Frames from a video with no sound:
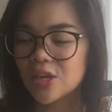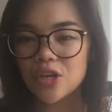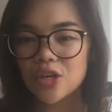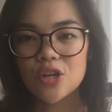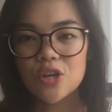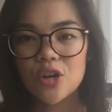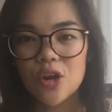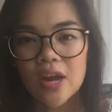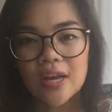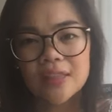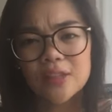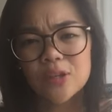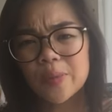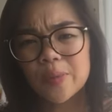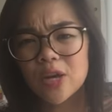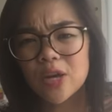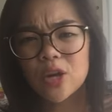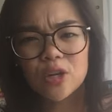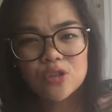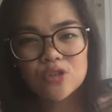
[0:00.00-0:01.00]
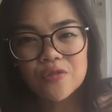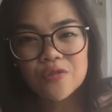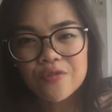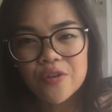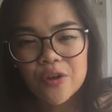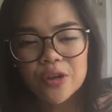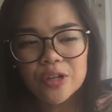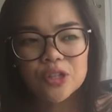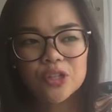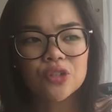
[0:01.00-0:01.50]
a little bit
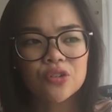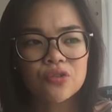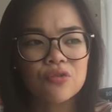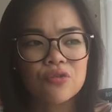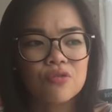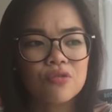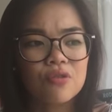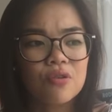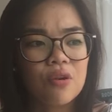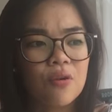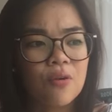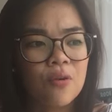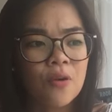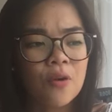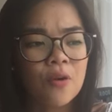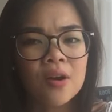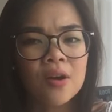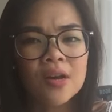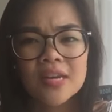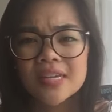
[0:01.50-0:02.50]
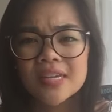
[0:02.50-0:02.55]
controversial or